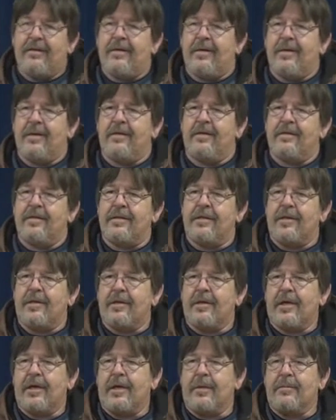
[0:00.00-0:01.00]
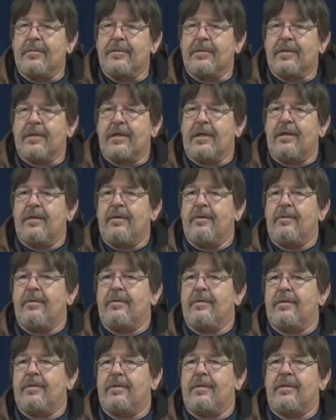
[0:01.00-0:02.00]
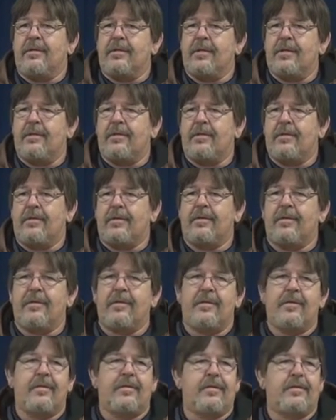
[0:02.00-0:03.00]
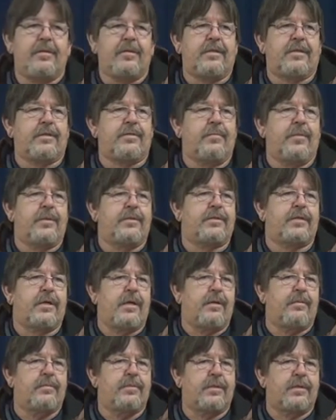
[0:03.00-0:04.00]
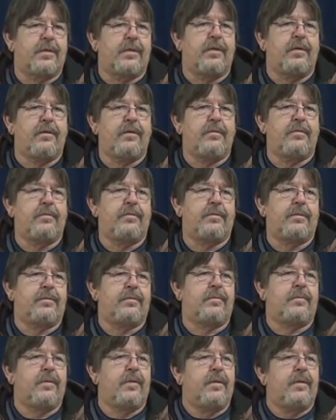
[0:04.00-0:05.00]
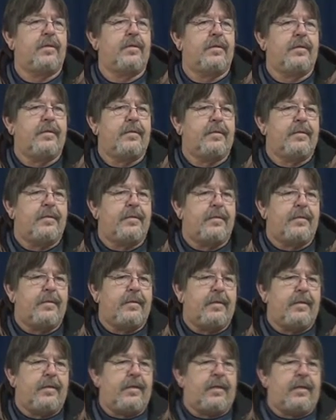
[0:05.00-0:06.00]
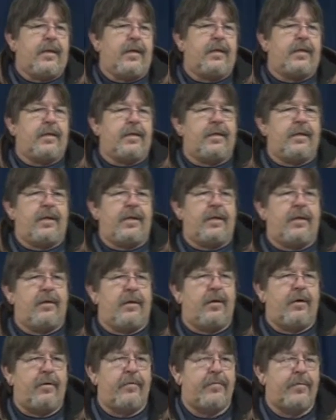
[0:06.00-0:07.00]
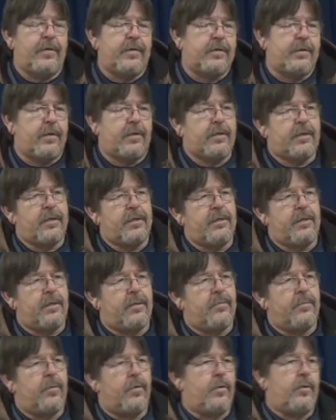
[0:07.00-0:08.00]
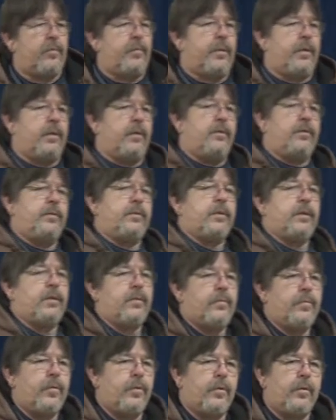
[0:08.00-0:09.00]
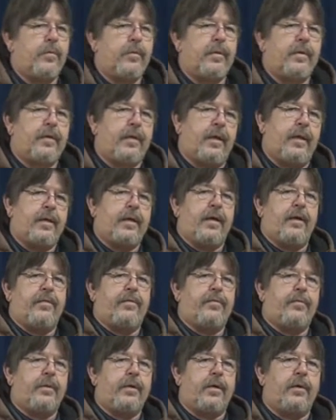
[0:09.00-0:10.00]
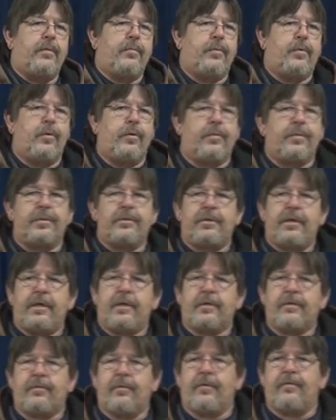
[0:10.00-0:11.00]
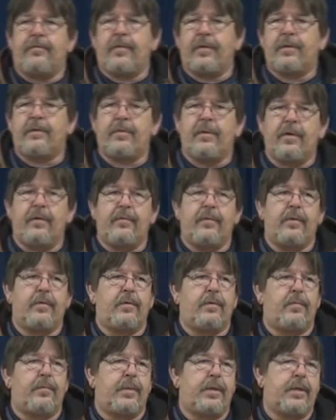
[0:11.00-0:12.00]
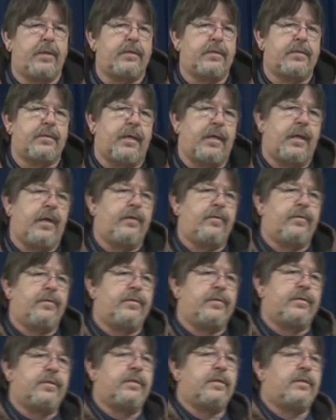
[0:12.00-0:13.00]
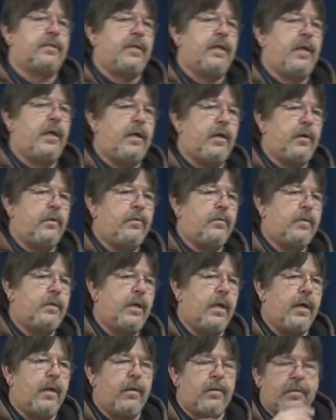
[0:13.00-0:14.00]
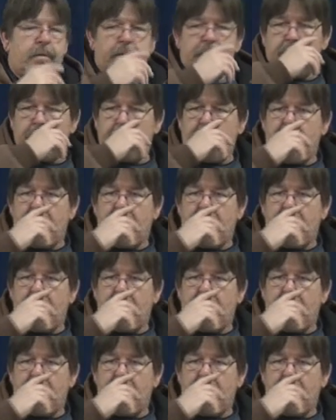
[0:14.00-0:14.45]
Well, the year comes and goes, and another six months comes and goes. And I get laid off. I start getting unemployment. I lose unemployment. I got three unemployment checks, roughly 1,200 bucks out of $6,800